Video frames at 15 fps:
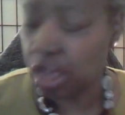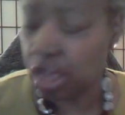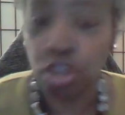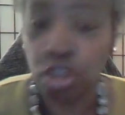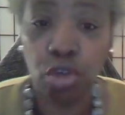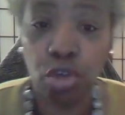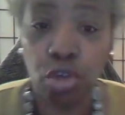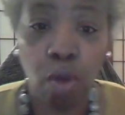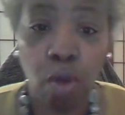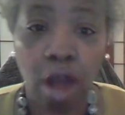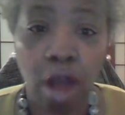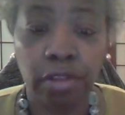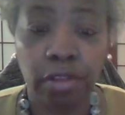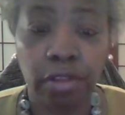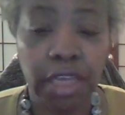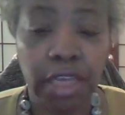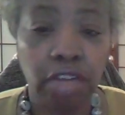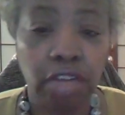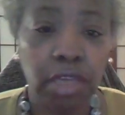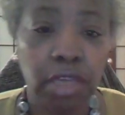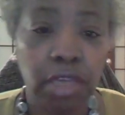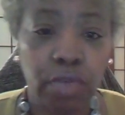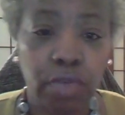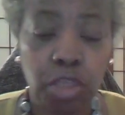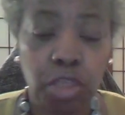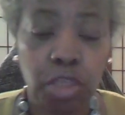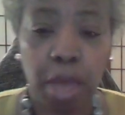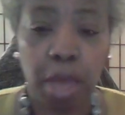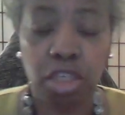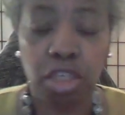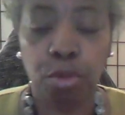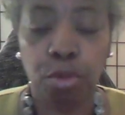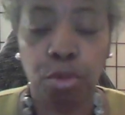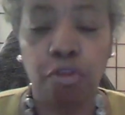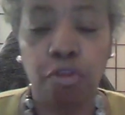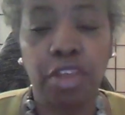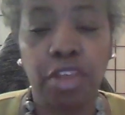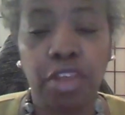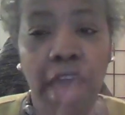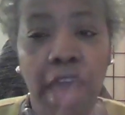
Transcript: You are legally responsible for the